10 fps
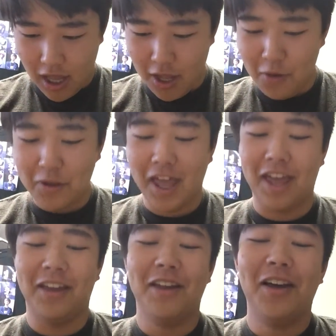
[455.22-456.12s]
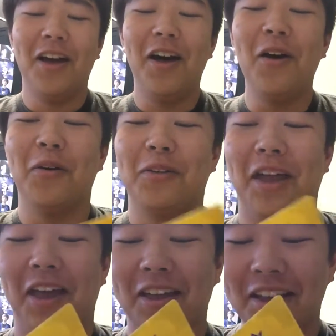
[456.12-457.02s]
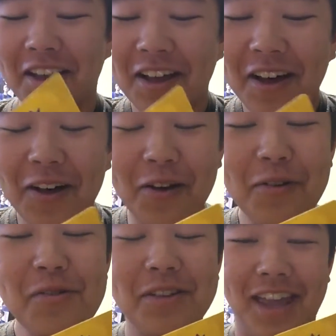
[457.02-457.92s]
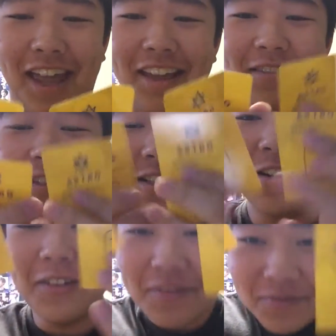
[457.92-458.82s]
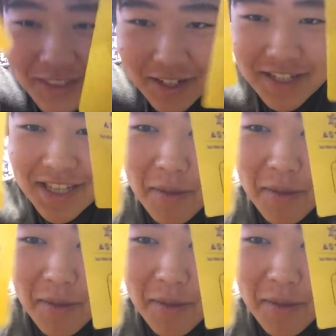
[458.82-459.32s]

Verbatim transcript: Okay. Okay. Okay. So there's